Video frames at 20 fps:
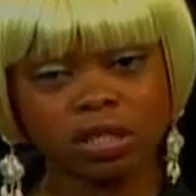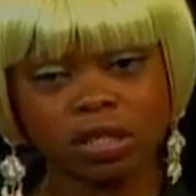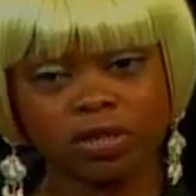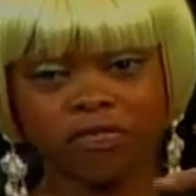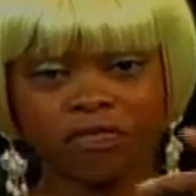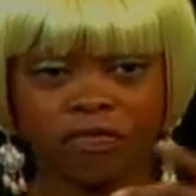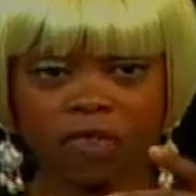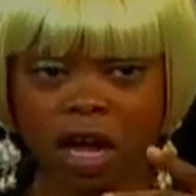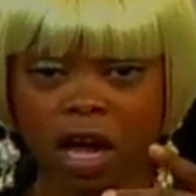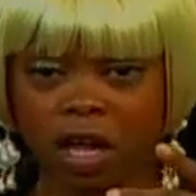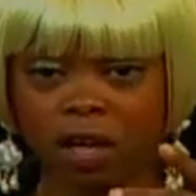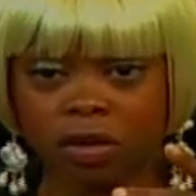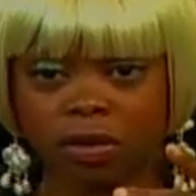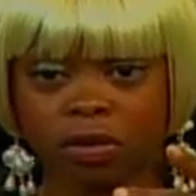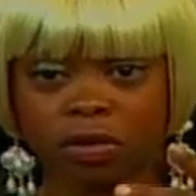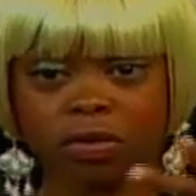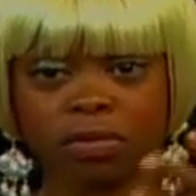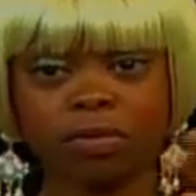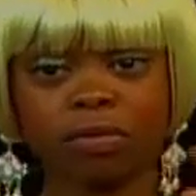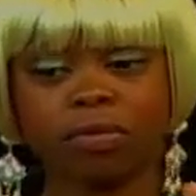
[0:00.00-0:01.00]
to
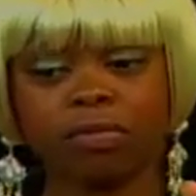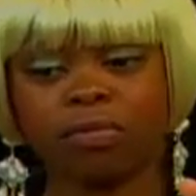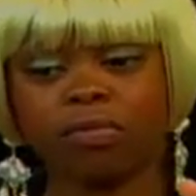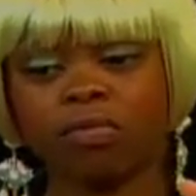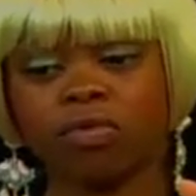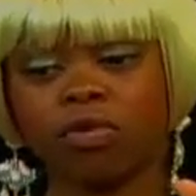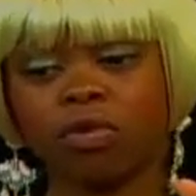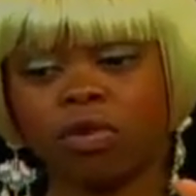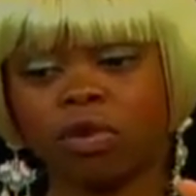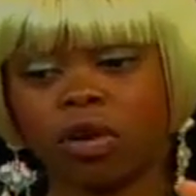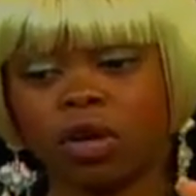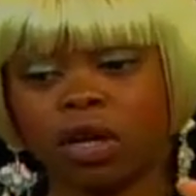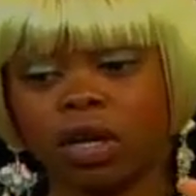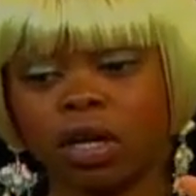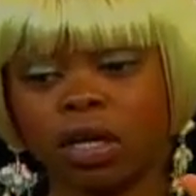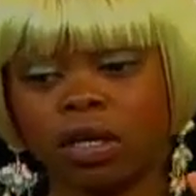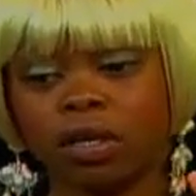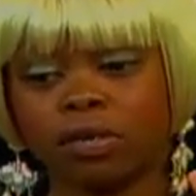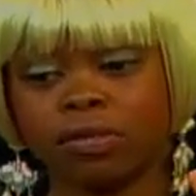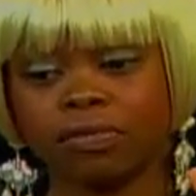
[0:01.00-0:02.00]
follow, Absolutely. more
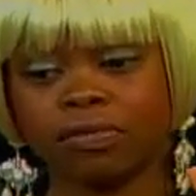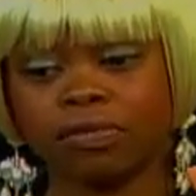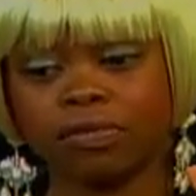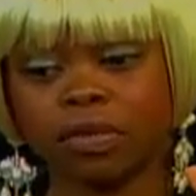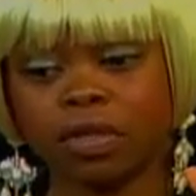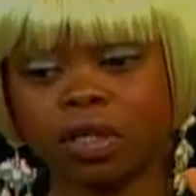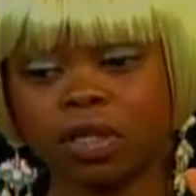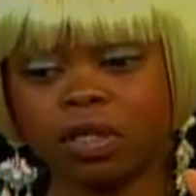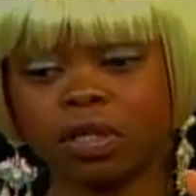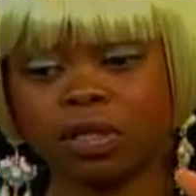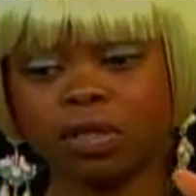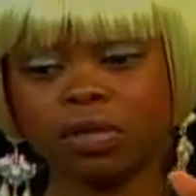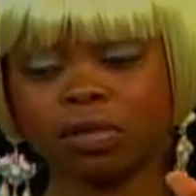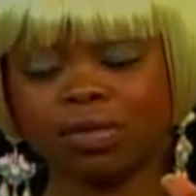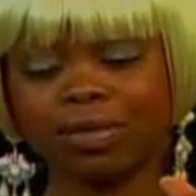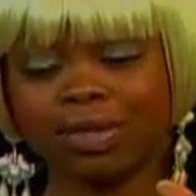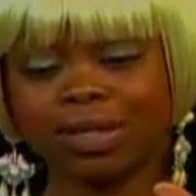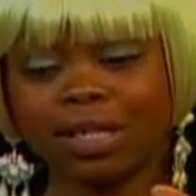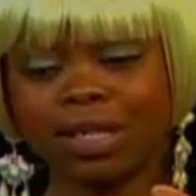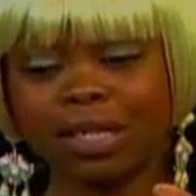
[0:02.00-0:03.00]
of you know,
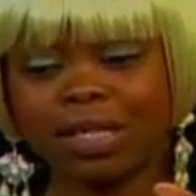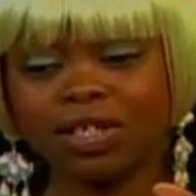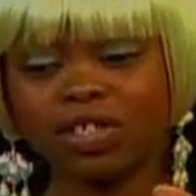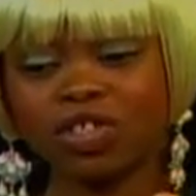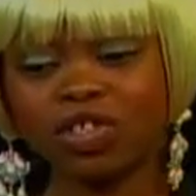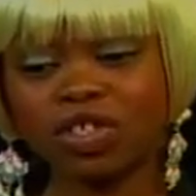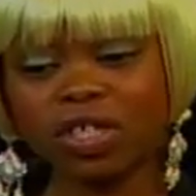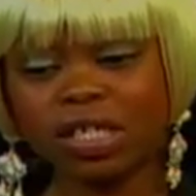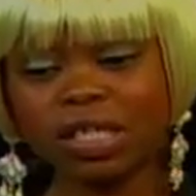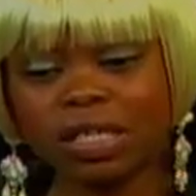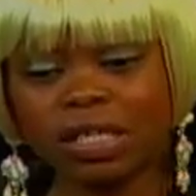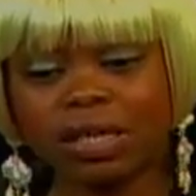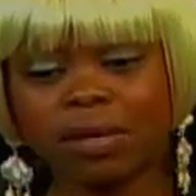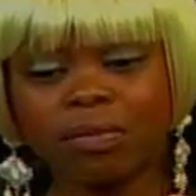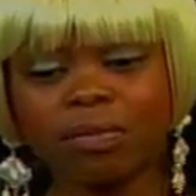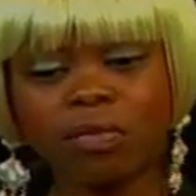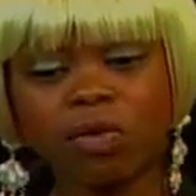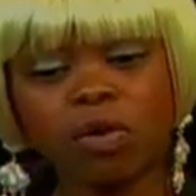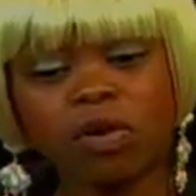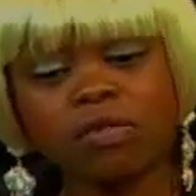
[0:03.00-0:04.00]
just
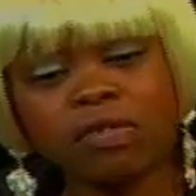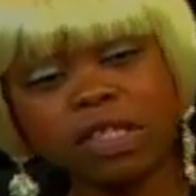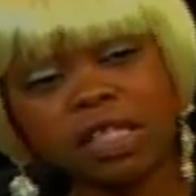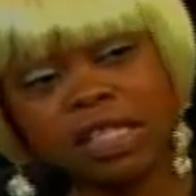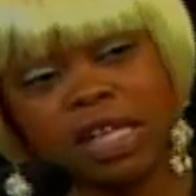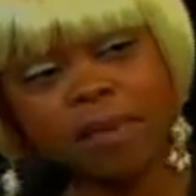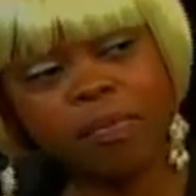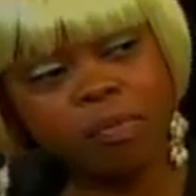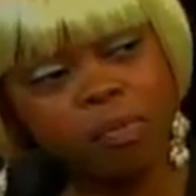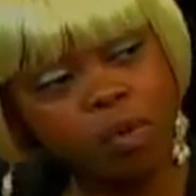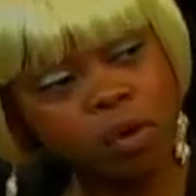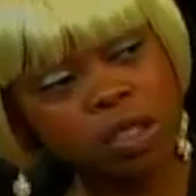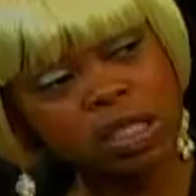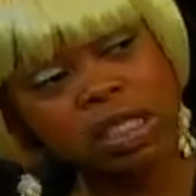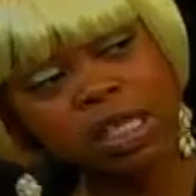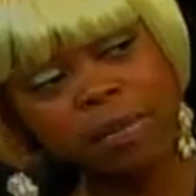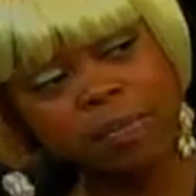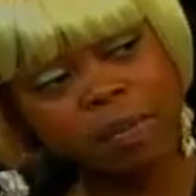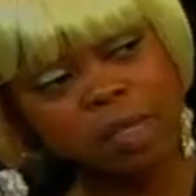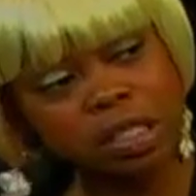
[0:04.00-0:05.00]
more of a step, more
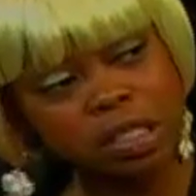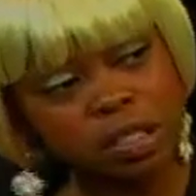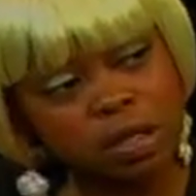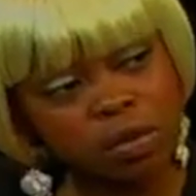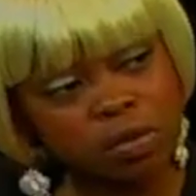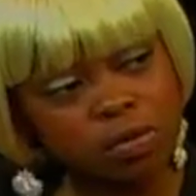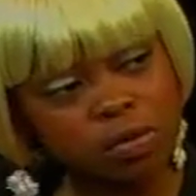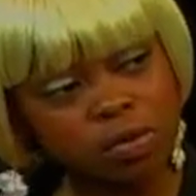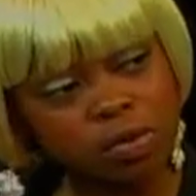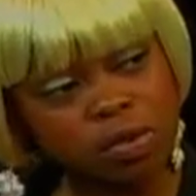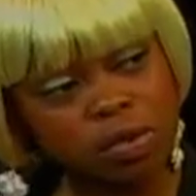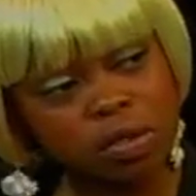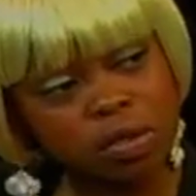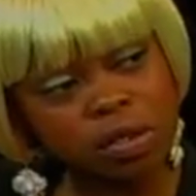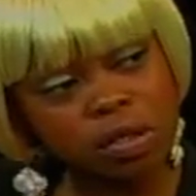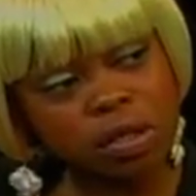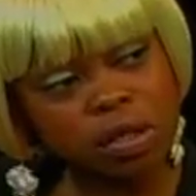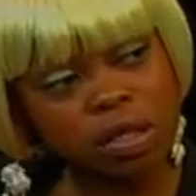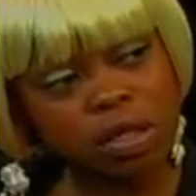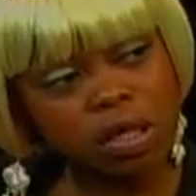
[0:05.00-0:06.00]
stepping stones.
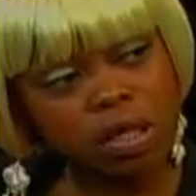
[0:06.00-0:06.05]
Well, I